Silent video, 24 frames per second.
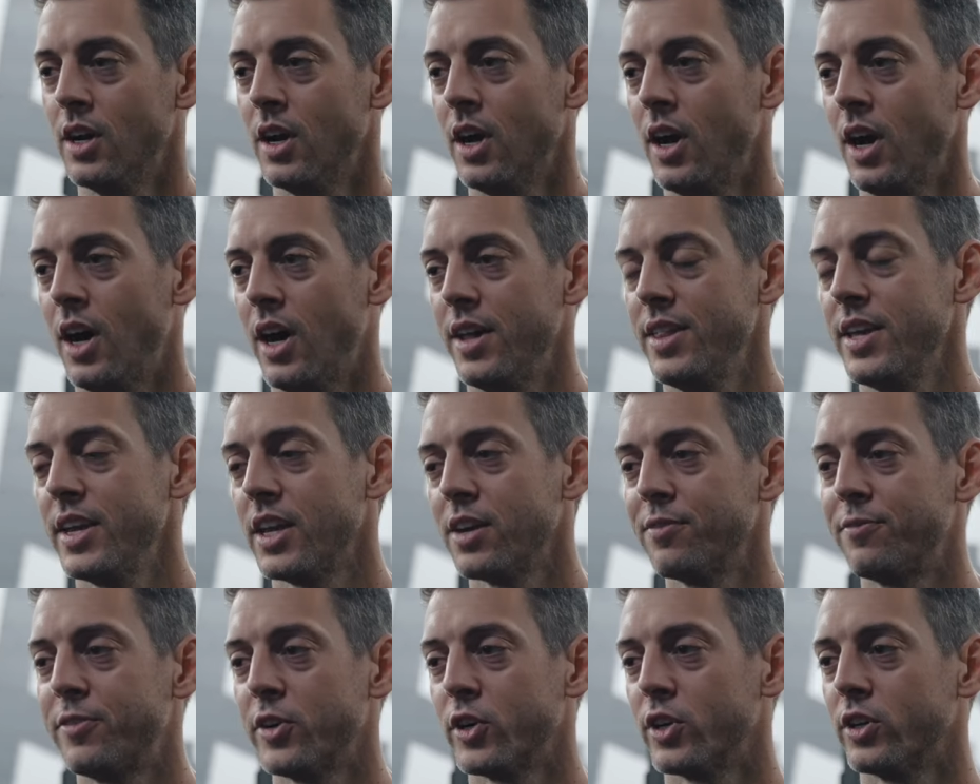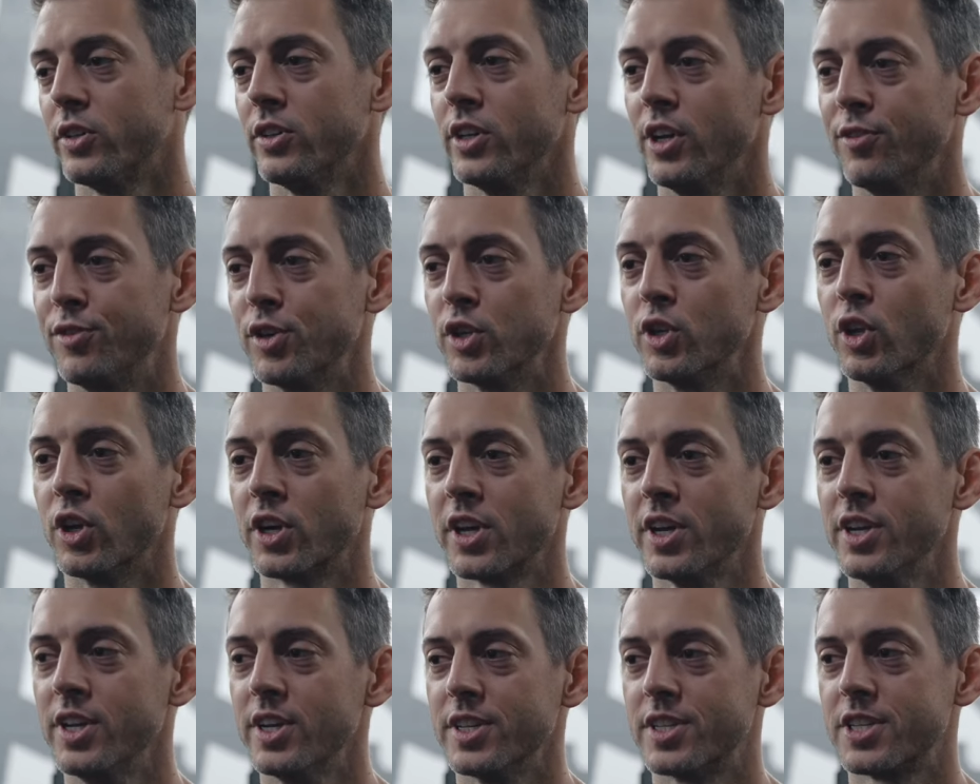I think if you're if you're
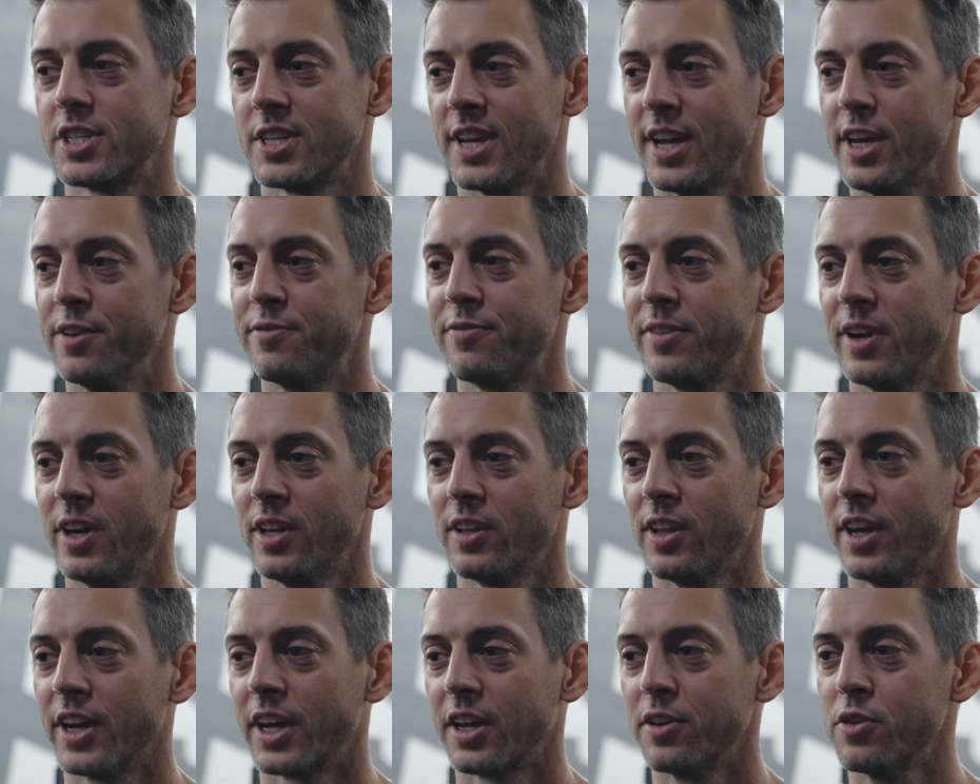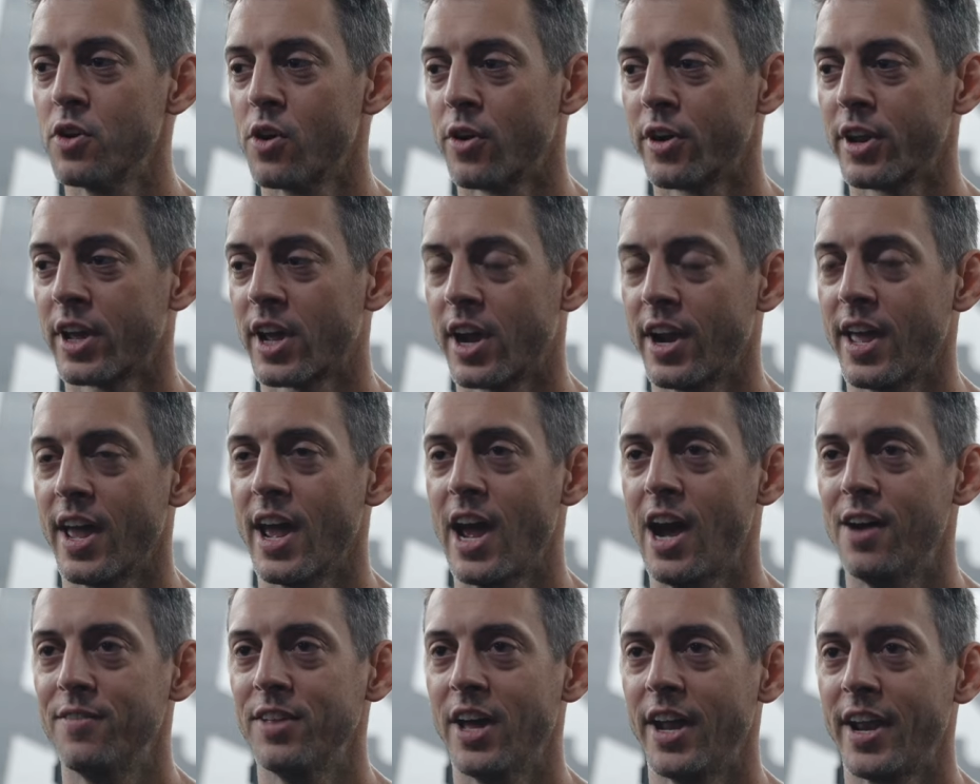looking to stay fit, like you already kind of
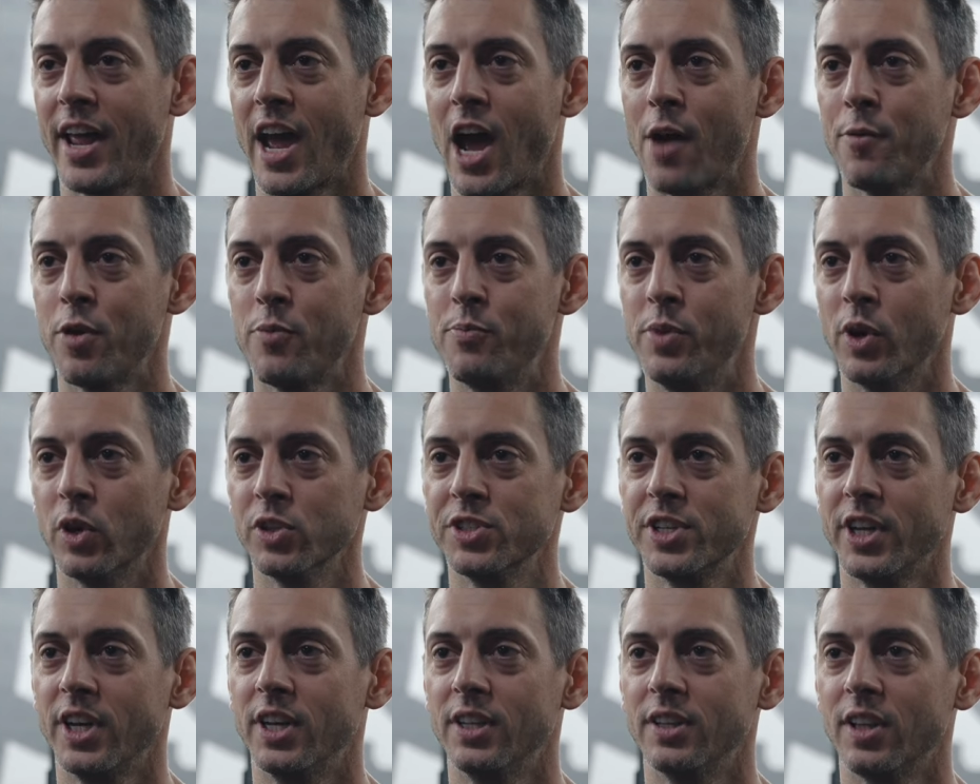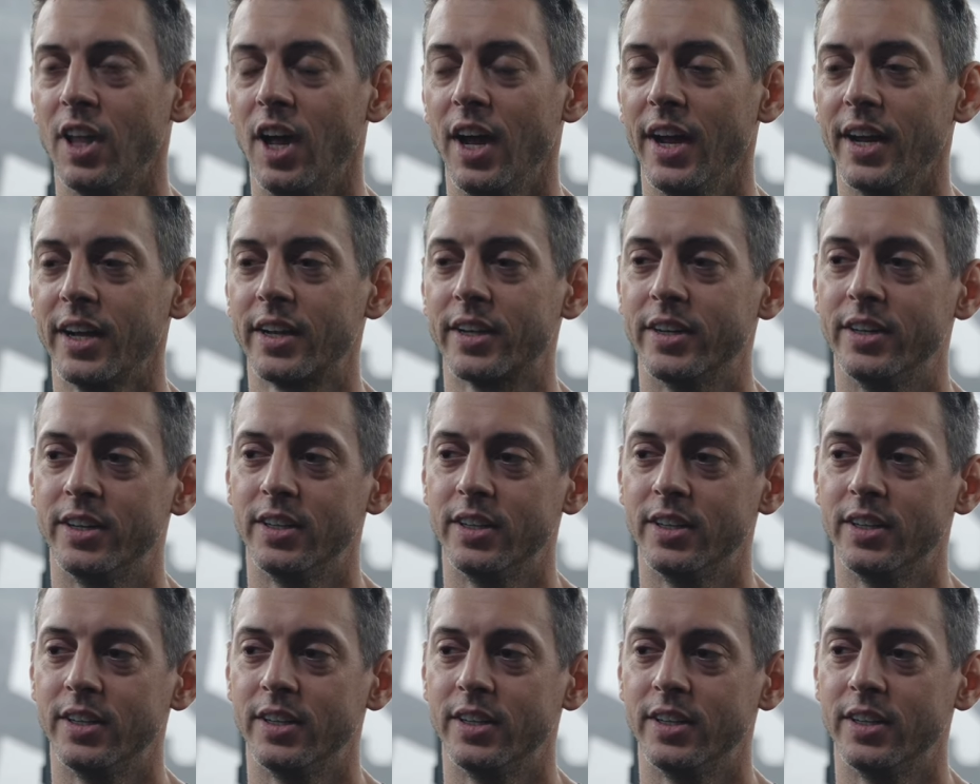have that habit built in, like